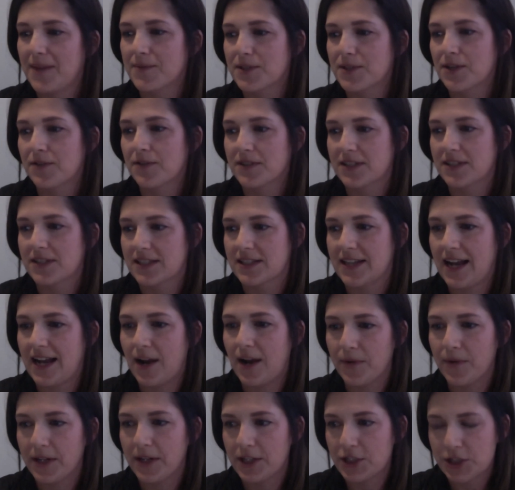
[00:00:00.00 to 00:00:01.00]
services and
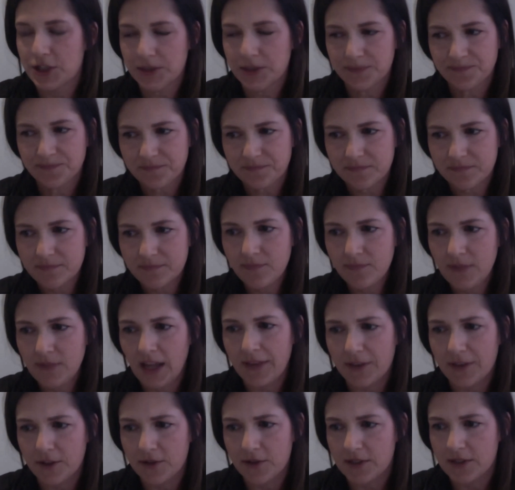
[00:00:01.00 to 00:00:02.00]
outreach
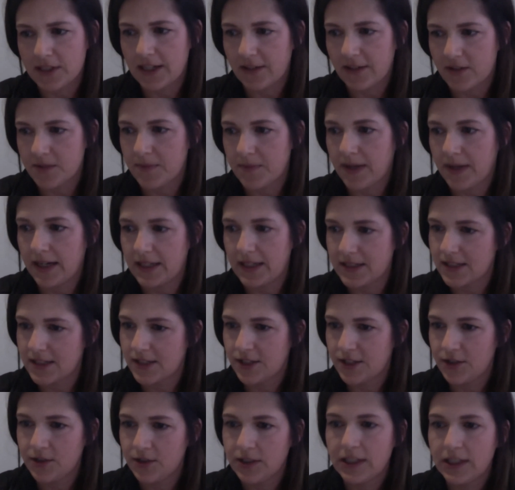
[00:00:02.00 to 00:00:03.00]
at the UC Davis Mind
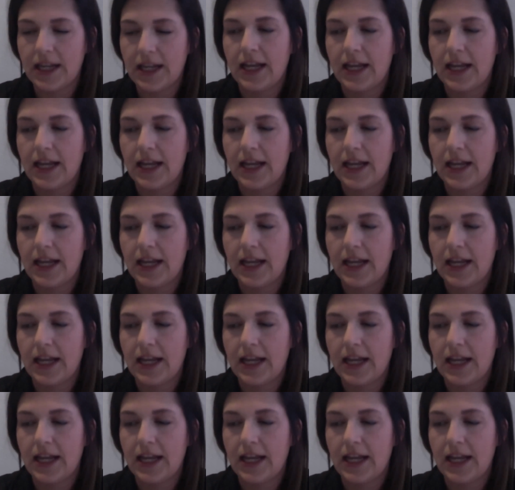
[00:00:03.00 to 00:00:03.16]
Institute,